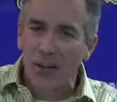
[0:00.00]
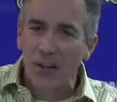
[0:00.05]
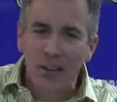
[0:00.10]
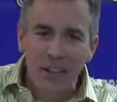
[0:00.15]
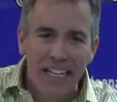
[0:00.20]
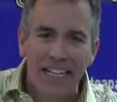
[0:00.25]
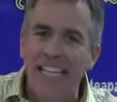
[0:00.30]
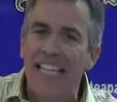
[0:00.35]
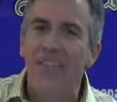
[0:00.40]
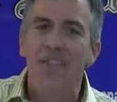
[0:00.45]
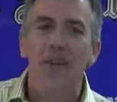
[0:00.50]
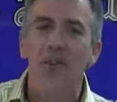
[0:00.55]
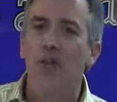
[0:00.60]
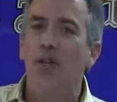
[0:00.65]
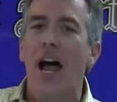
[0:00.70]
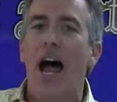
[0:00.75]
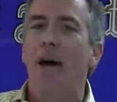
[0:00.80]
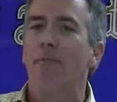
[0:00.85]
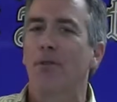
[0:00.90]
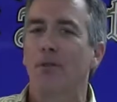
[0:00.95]
licking their
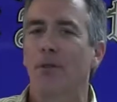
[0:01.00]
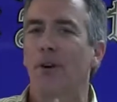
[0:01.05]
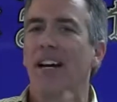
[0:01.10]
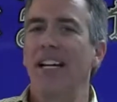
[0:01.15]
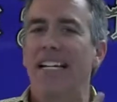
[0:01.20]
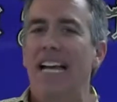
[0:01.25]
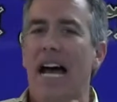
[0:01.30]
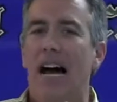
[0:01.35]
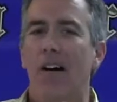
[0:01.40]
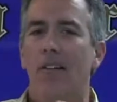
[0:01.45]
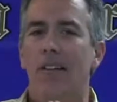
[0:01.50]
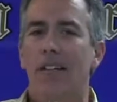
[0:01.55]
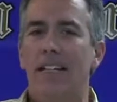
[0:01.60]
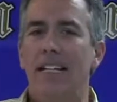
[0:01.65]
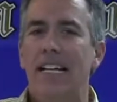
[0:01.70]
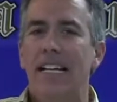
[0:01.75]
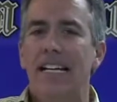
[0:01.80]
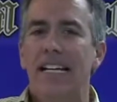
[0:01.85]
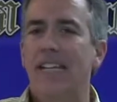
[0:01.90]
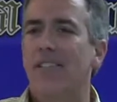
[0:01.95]
chops right now.
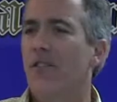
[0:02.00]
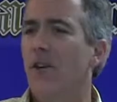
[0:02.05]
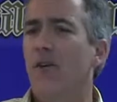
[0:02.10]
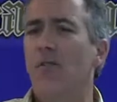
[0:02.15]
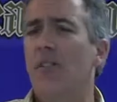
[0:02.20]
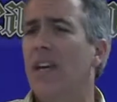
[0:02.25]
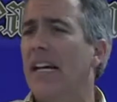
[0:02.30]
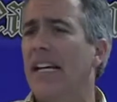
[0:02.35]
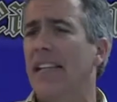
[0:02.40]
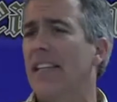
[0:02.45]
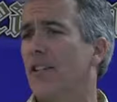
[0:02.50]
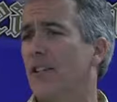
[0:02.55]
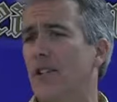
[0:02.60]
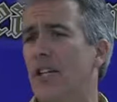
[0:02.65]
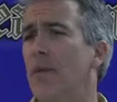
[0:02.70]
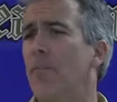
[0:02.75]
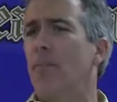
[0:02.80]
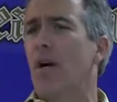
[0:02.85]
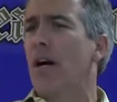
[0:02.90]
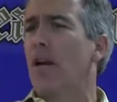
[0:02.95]
Because they're thinking this
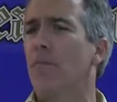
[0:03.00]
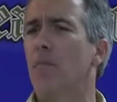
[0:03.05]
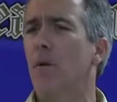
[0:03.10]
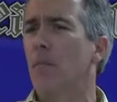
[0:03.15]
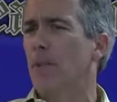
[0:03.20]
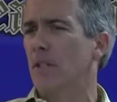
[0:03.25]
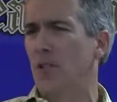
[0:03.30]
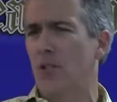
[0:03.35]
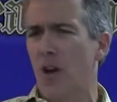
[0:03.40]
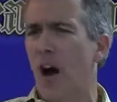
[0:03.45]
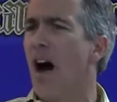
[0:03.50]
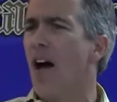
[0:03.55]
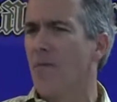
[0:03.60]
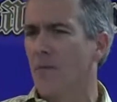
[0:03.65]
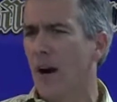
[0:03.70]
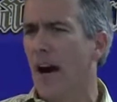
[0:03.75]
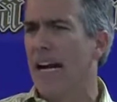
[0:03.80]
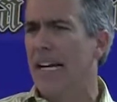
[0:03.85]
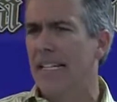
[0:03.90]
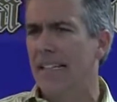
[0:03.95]
Tea Party movement's
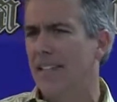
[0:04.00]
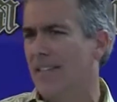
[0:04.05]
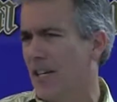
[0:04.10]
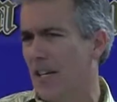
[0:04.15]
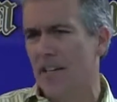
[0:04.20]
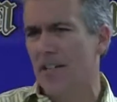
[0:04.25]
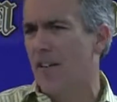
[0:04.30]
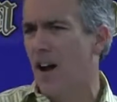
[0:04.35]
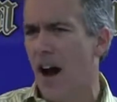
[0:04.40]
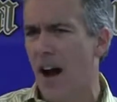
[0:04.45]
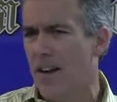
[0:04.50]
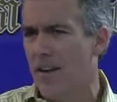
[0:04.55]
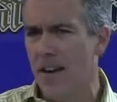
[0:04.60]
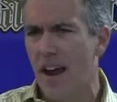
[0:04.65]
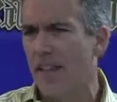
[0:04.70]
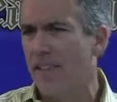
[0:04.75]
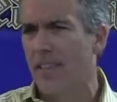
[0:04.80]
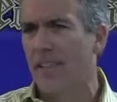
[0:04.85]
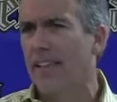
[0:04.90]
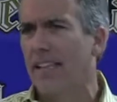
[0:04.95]
done, right? It's done,
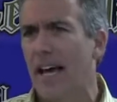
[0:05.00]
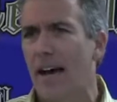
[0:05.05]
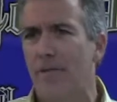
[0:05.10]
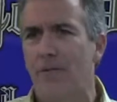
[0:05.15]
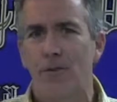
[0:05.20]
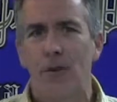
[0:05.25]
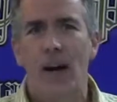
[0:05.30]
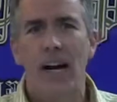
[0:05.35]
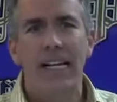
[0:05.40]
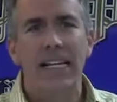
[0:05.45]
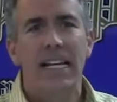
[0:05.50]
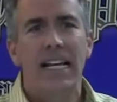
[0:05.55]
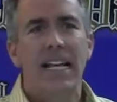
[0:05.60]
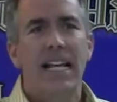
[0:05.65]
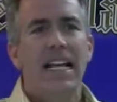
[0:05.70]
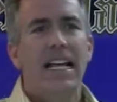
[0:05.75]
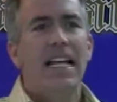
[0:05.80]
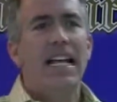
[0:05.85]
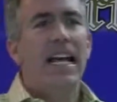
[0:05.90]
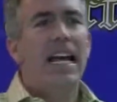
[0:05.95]
nothing left, right?
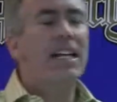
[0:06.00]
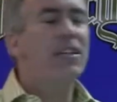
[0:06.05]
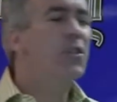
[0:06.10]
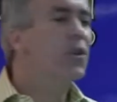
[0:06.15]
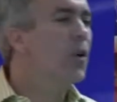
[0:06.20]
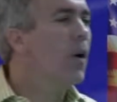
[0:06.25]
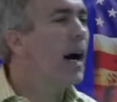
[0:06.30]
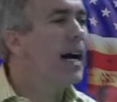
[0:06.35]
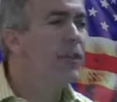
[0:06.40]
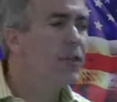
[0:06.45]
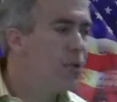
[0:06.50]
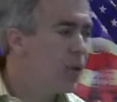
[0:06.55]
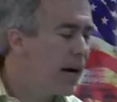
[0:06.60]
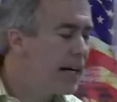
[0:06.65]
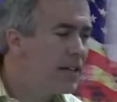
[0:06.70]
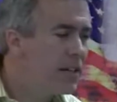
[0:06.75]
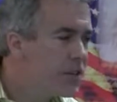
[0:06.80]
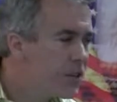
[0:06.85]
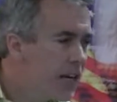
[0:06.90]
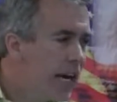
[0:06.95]
And so I
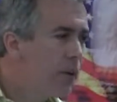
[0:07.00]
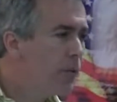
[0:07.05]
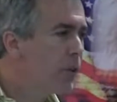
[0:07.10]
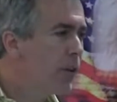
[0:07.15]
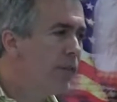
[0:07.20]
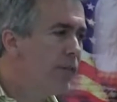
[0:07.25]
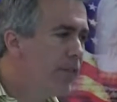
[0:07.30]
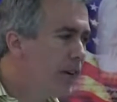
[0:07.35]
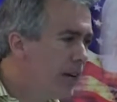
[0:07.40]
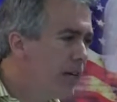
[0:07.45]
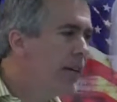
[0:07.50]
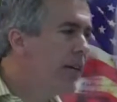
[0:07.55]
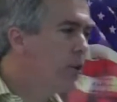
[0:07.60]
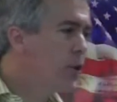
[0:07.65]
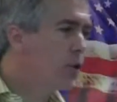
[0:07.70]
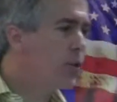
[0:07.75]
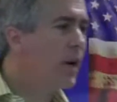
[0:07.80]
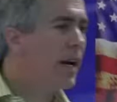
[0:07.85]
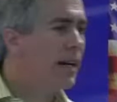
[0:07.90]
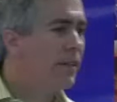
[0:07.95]
tried to say with a very
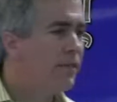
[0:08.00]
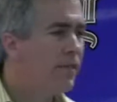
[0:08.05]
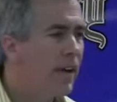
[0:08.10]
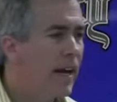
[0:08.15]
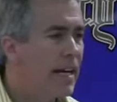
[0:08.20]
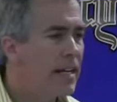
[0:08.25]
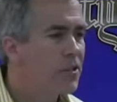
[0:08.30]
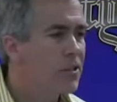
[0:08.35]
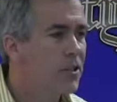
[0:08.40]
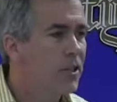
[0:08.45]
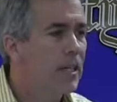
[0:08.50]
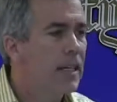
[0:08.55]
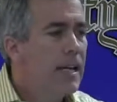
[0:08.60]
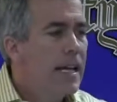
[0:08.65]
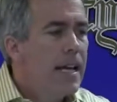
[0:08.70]
straight face,